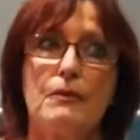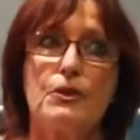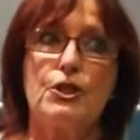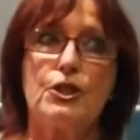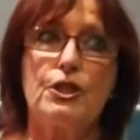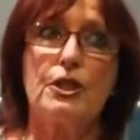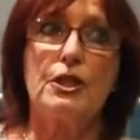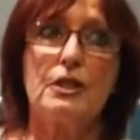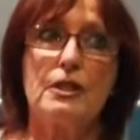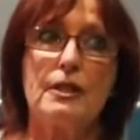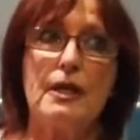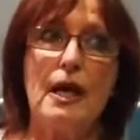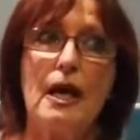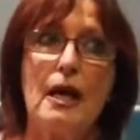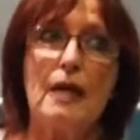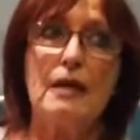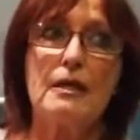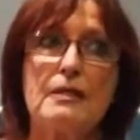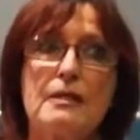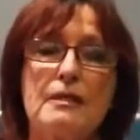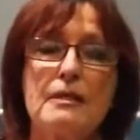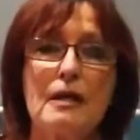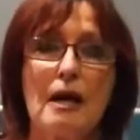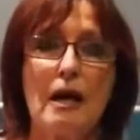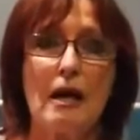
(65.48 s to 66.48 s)
She
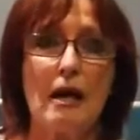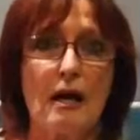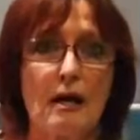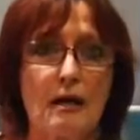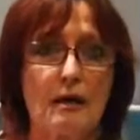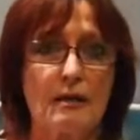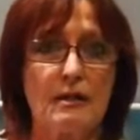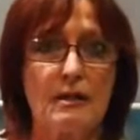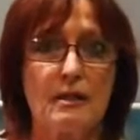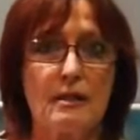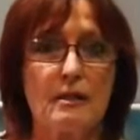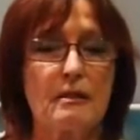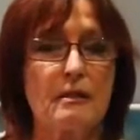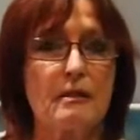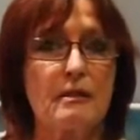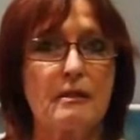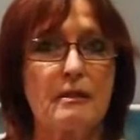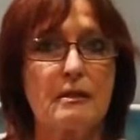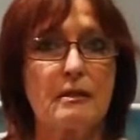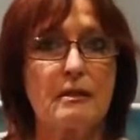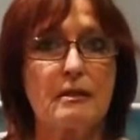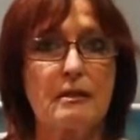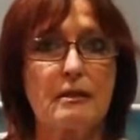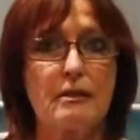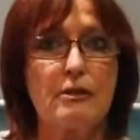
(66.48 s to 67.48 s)
has now,
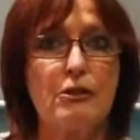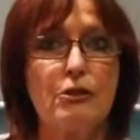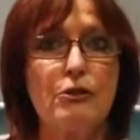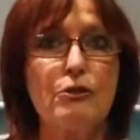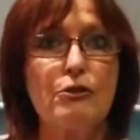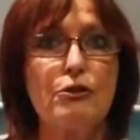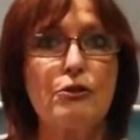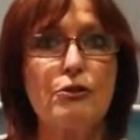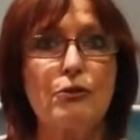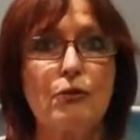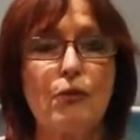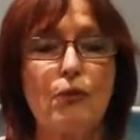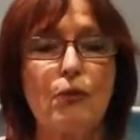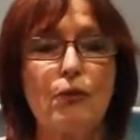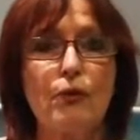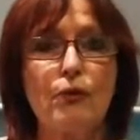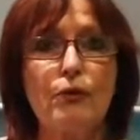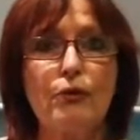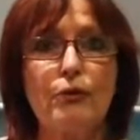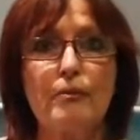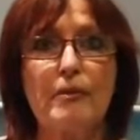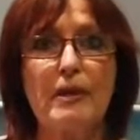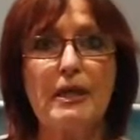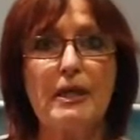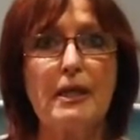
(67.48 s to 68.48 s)
since, due to
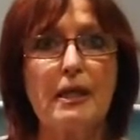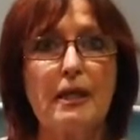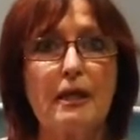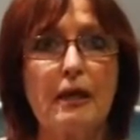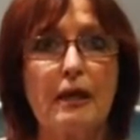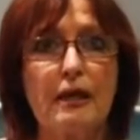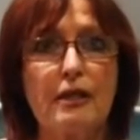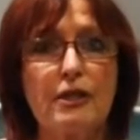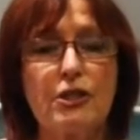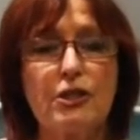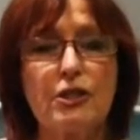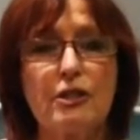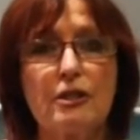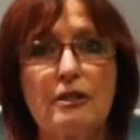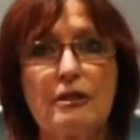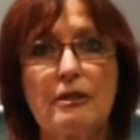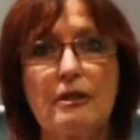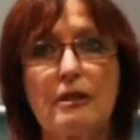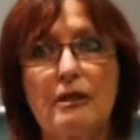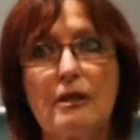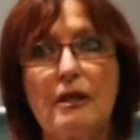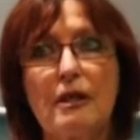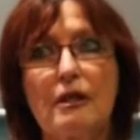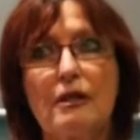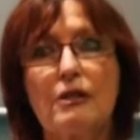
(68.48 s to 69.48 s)
all her
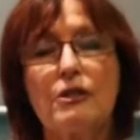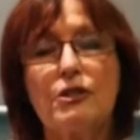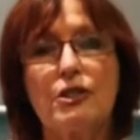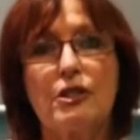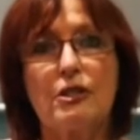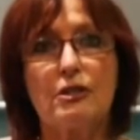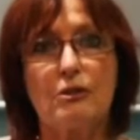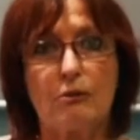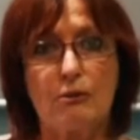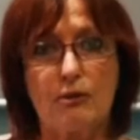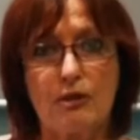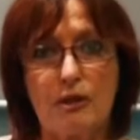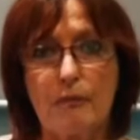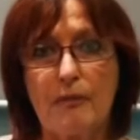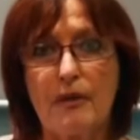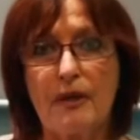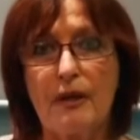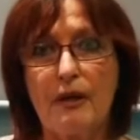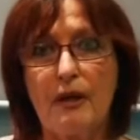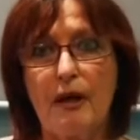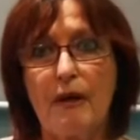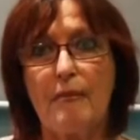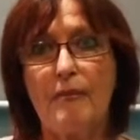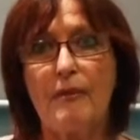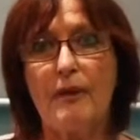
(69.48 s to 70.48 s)
medication, she's also
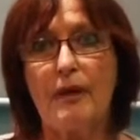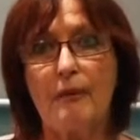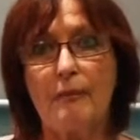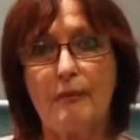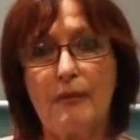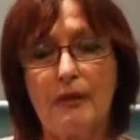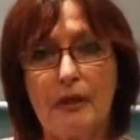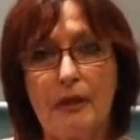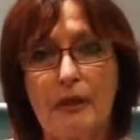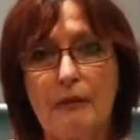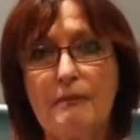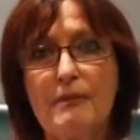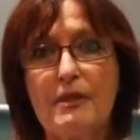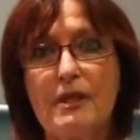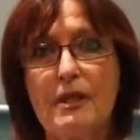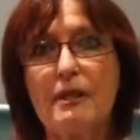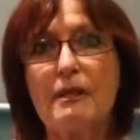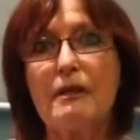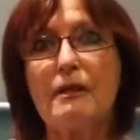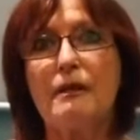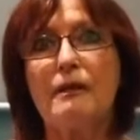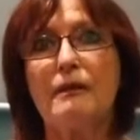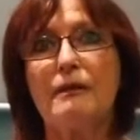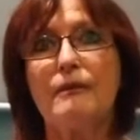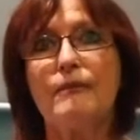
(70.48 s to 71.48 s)
become
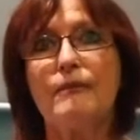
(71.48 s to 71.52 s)
epileptic,